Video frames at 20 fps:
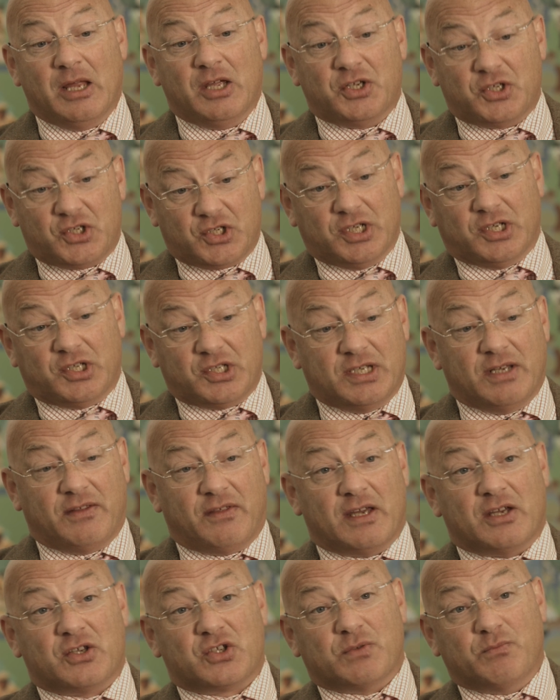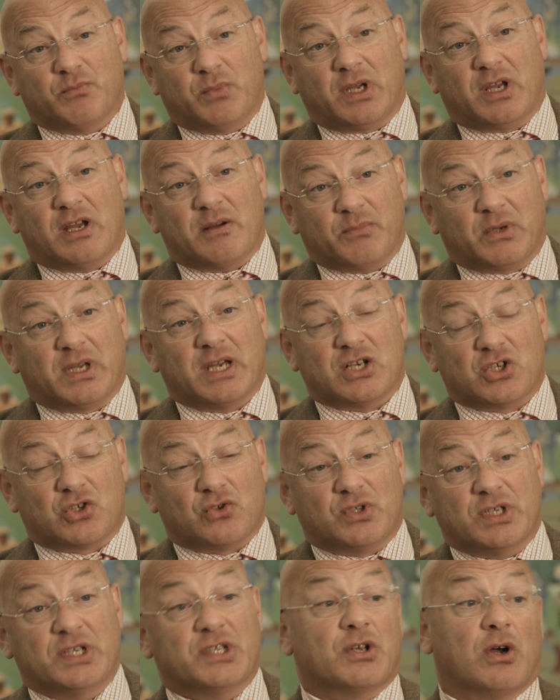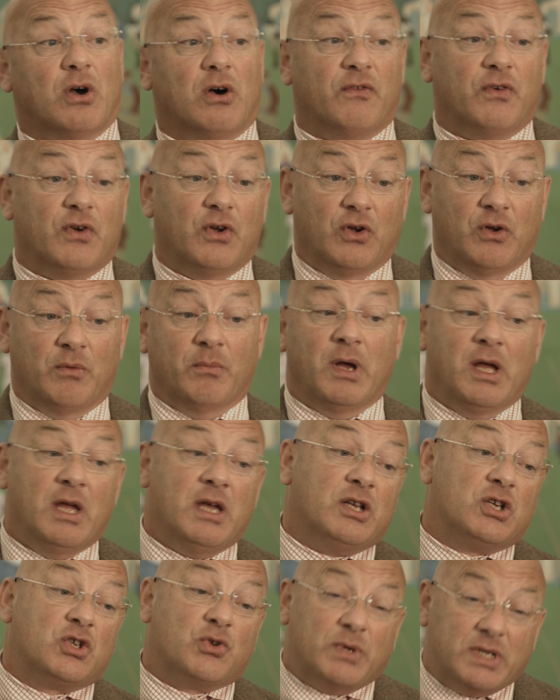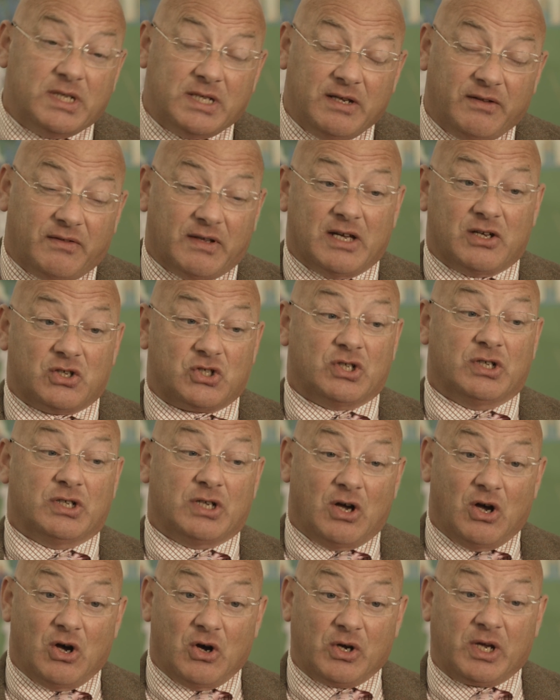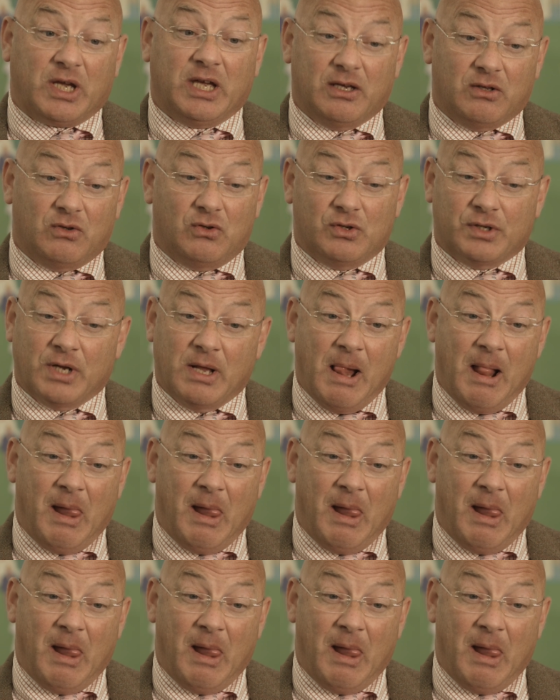60,000 become casualties, of whom 20,000 are killed,